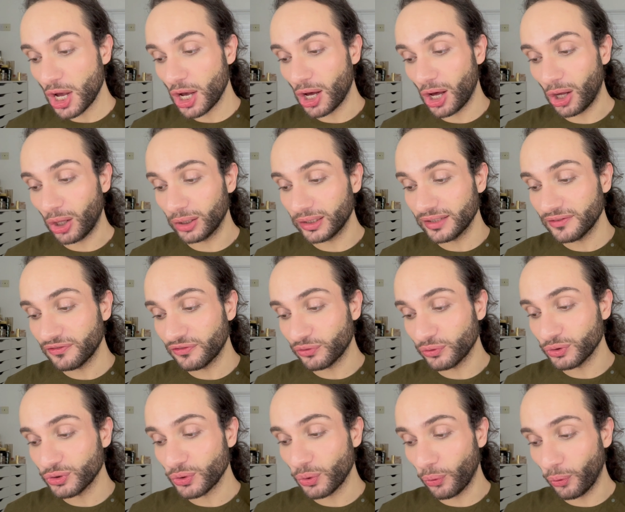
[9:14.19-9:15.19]
Olive
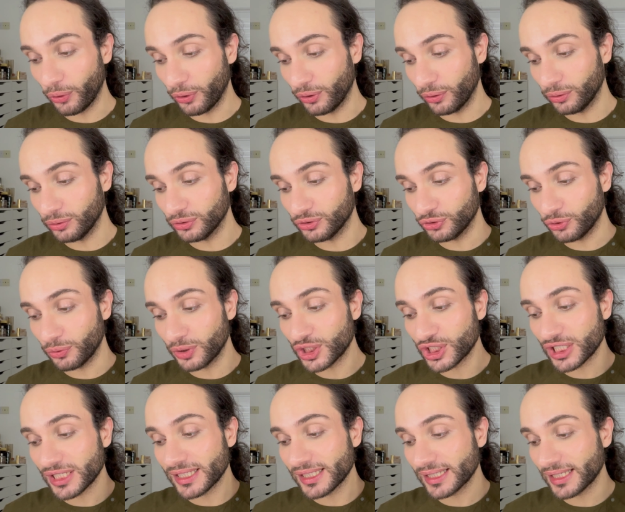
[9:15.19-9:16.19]
fruit oil
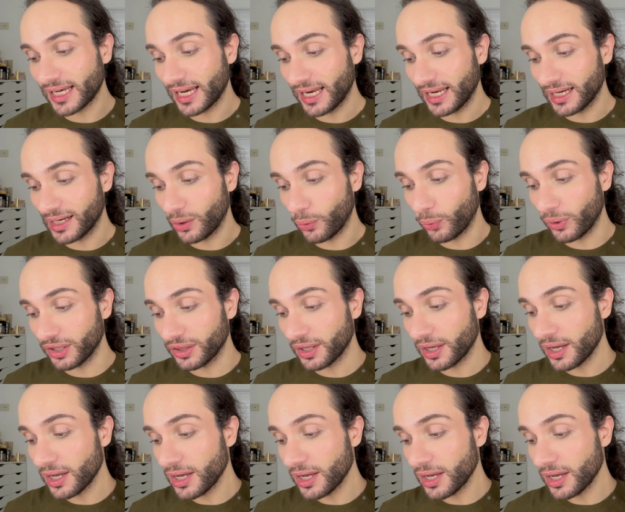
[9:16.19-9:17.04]
nourishes skin with